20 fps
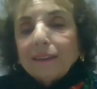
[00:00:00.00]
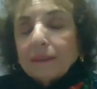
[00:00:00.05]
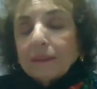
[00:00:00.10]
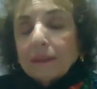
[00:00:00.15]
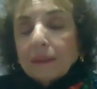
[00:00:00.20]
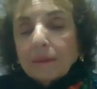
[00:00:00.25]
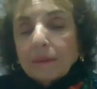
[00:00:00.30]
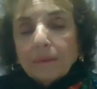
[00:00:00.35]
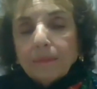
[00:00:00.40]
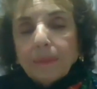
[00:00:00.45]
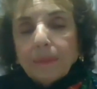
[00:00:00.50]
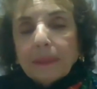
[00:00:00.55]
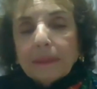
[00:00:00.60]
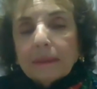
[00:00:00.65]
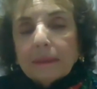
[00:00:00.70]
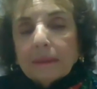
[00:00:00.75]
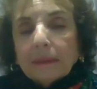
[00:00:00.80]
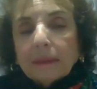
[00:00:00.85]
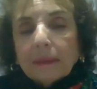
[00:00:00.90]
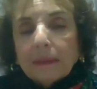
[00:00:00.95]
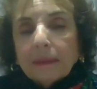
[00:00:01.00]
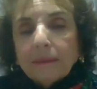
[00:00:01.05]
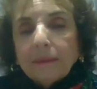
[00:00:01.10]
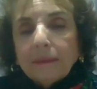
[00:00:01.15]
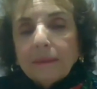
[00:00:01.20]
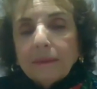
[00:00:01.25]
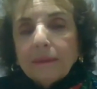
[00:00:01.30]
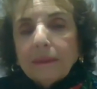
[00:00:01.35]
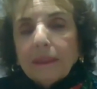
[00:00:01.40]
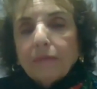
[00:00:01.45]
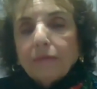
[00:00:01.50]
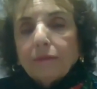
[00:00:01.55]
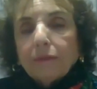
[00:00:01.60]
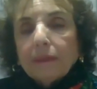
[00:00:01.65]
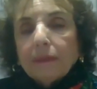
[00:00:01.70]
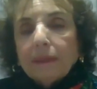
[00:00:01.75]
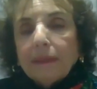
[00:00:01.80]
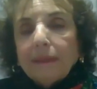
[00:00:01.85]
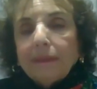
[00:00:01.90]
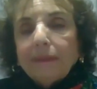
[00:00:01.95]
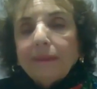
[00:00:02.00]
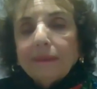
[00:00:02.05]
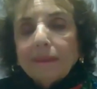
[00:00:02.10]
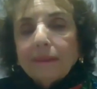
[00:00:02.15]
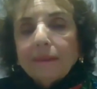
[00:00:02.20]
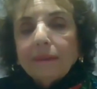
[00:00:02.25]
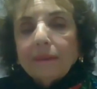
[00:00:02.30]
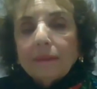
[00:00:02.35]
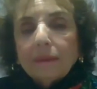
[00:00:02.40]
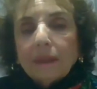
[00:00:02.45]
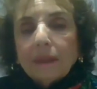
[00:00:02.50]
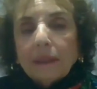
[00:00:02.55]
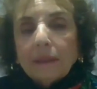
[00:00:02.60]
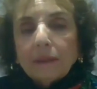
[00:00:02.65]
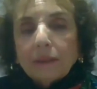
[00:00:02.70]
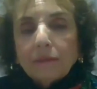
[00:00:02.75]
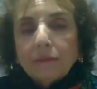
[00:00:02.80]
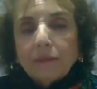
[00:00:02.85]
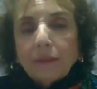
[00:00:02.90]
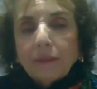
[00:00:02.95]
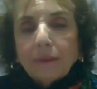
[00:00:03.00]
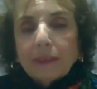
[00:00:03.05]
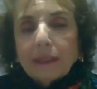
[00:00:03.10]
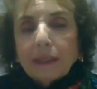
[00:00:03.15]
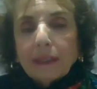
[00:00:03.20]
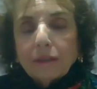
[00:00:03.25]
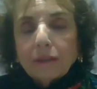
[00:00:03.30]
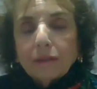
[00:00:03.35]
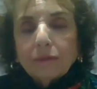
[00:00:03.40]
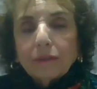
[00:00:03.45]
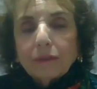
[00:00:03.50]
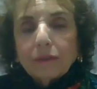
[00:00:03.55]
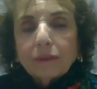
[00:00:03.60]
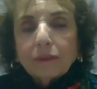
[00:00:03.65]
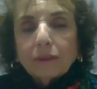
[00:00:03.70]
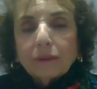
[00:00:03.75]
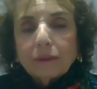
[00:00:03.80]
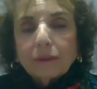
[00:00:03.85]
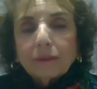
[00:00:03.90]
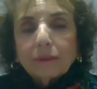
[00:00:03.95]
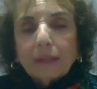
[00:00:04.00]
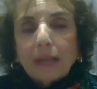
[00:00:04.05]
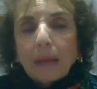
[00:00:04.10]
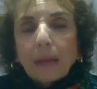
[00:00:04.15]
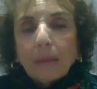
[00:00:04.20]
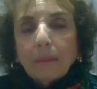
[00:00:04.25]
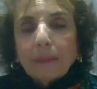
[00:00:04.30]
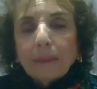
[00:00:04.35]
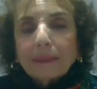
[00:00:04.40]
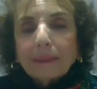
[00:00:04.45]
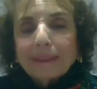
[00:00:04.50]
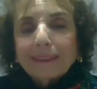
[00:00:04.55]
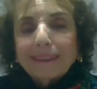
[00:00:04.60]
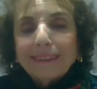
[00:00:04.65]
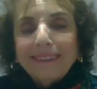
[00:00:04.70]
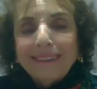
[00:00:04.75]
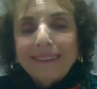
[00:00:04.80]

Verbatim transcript: So, but uh, definitely it's a very controversial topic.